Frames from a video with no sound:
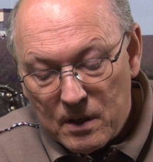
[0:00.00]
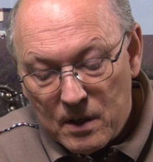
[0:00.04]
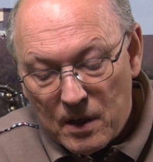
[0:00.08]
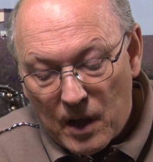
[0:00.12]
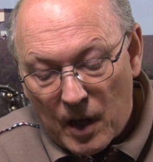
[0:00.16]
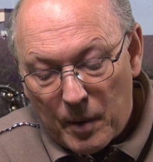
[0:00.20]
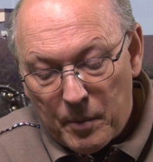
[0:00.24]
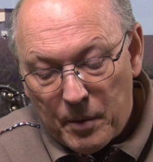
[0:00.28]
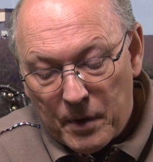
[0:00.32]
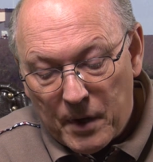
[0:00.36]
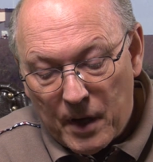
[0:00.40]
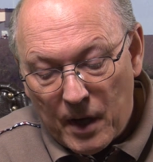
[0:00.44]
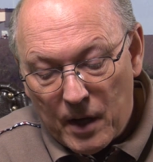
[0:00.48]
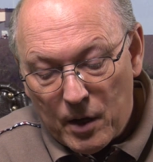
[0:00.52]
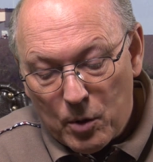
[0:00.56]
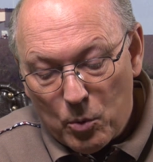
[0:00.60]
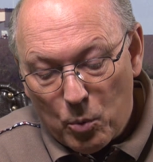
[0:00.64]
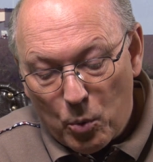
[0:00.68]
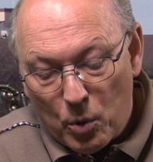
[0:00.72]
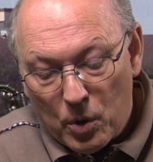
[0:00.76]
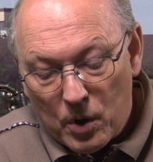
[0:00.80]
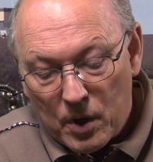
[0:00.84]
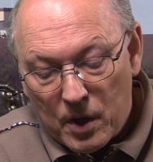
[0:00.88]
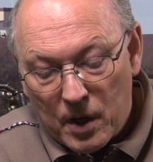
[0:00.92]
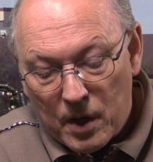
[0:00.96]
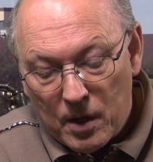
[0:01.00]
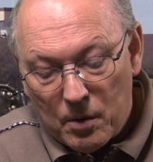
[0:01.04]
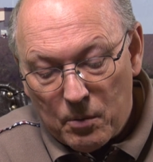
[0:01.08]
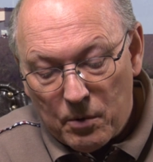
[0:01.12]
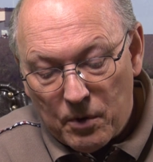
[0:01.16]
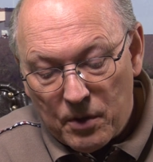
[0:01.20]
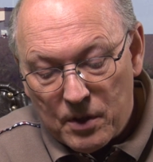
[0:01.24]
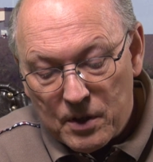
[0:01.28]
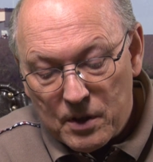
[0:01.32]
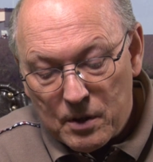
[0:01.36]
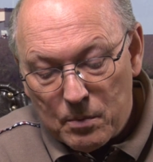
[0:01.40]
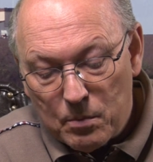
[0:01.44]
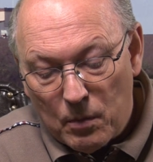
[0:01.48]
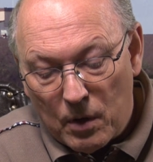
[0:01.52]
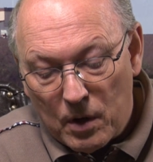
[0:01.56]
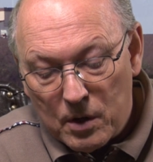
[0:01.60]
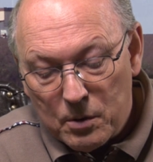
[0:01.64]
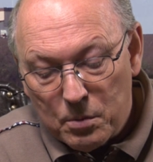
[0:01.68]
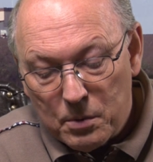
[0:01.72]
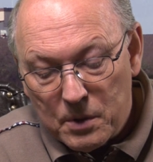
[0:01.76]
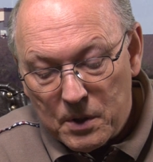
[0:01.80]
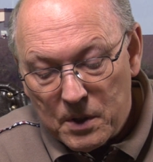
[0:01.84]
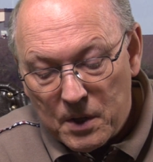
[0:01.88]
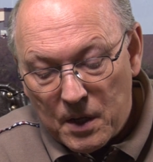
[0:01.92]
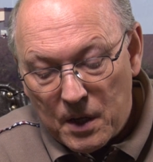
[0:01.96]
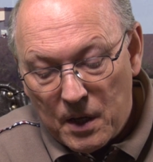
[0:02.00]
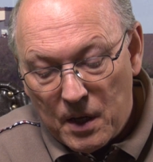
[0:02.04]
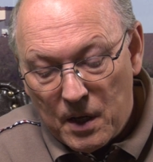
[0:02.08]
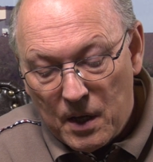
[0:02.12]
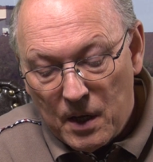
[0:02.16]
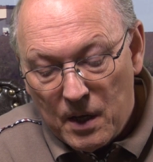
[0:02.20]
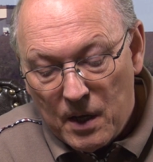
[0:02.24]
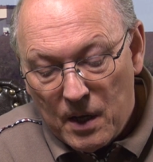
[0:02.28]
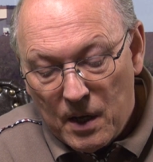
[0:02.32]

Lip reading: I began working with this malt whiskey